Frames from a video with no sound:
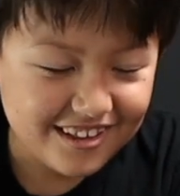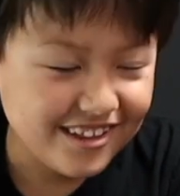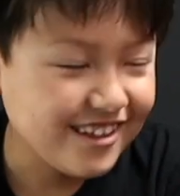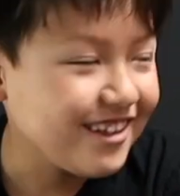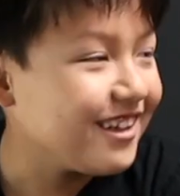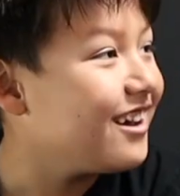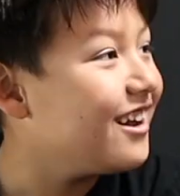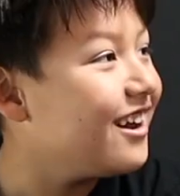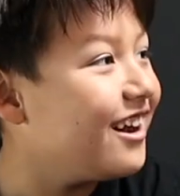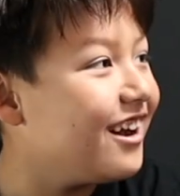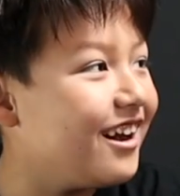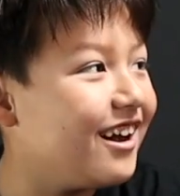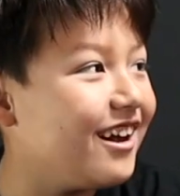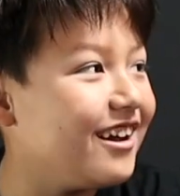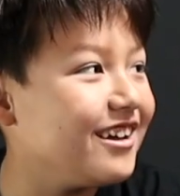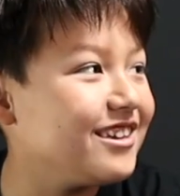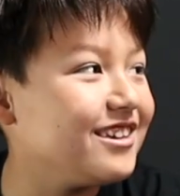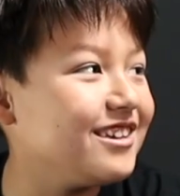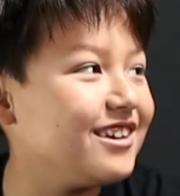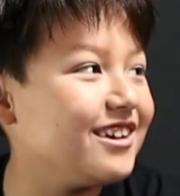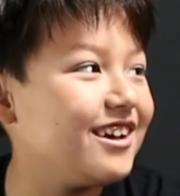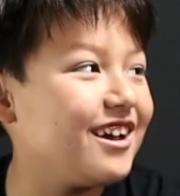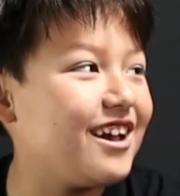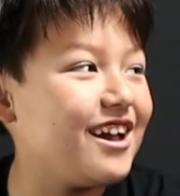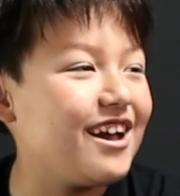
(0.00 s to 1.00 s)

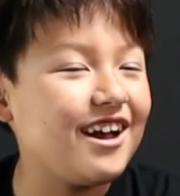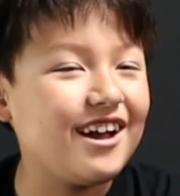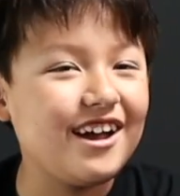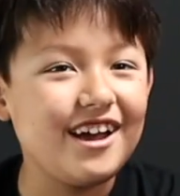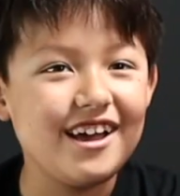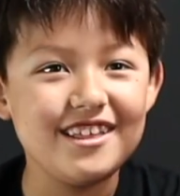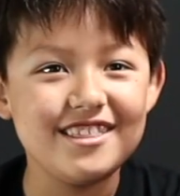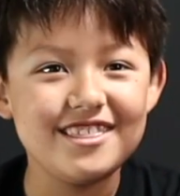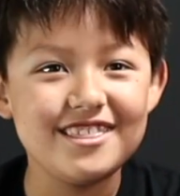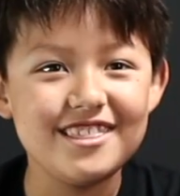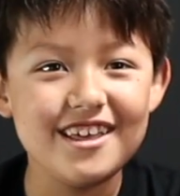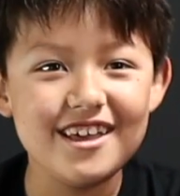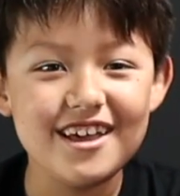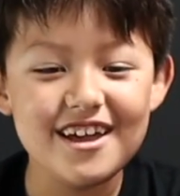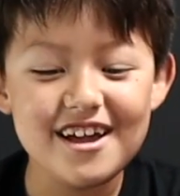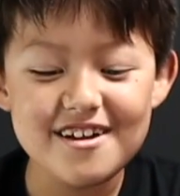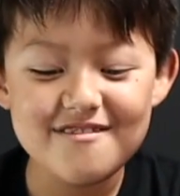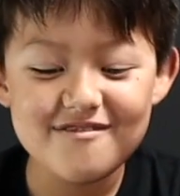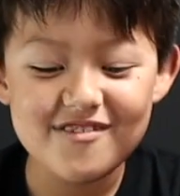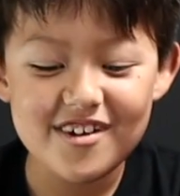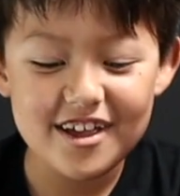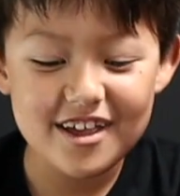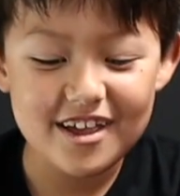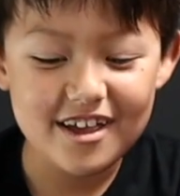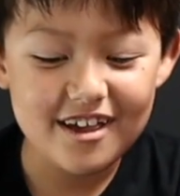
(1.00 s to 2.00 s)
Yeah, I think I
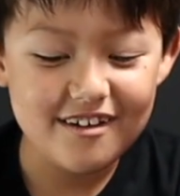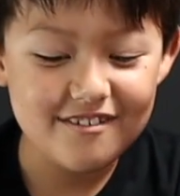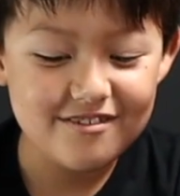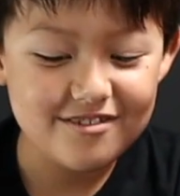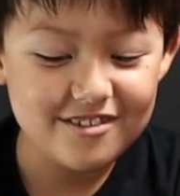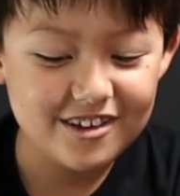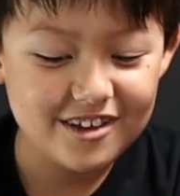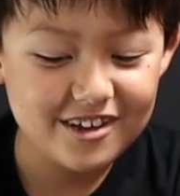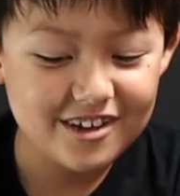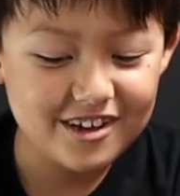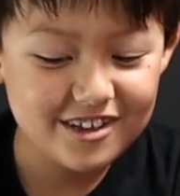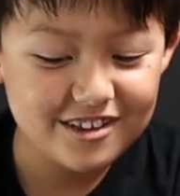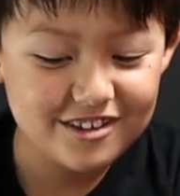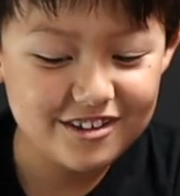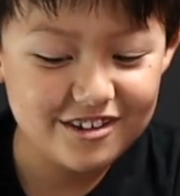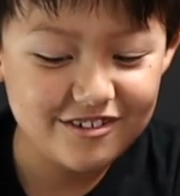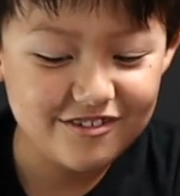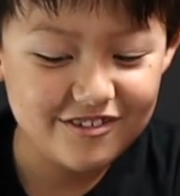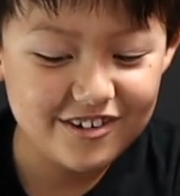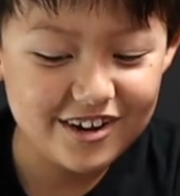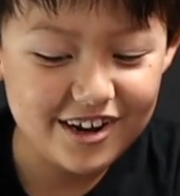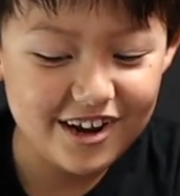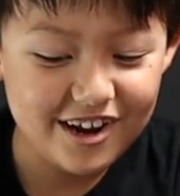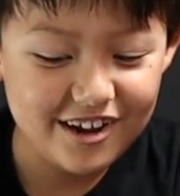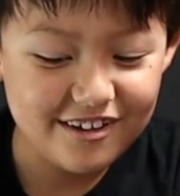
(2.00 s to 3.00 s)
might have to cut to
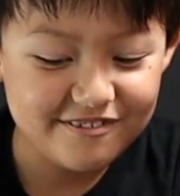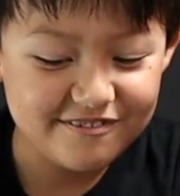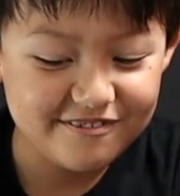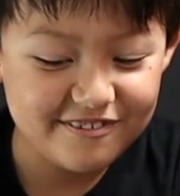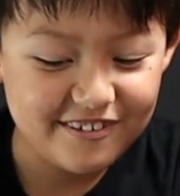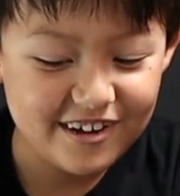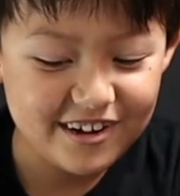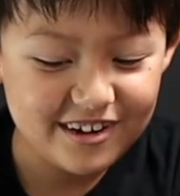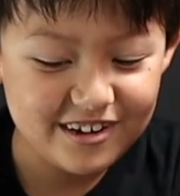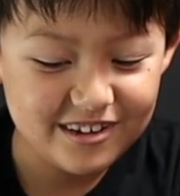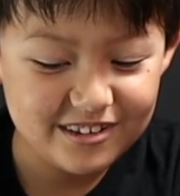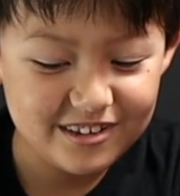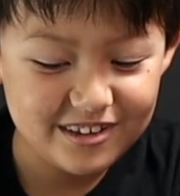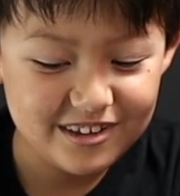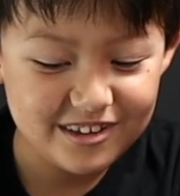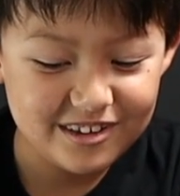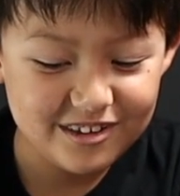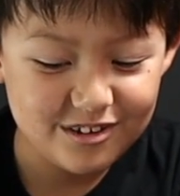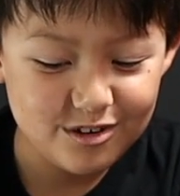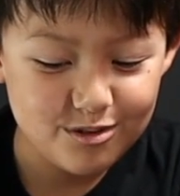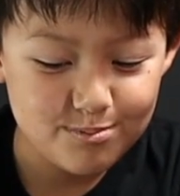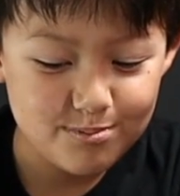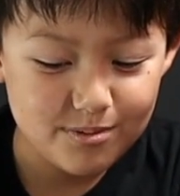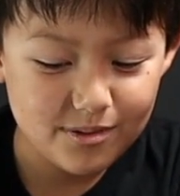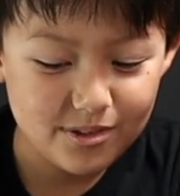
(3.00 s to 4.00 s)
when I finally
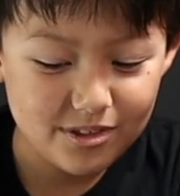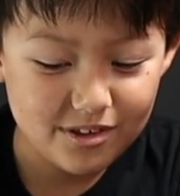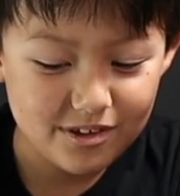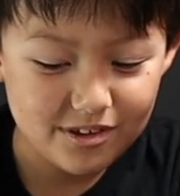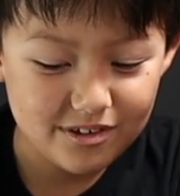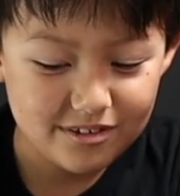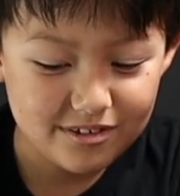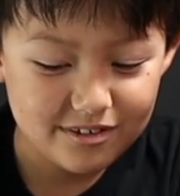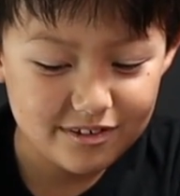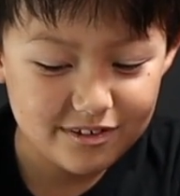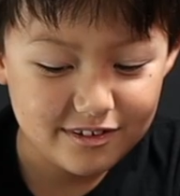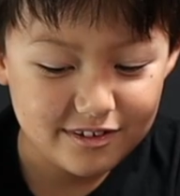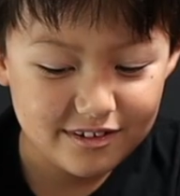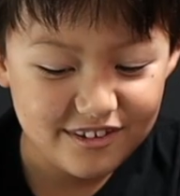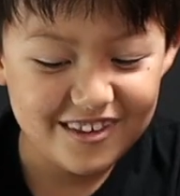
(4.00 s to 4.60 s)
open this.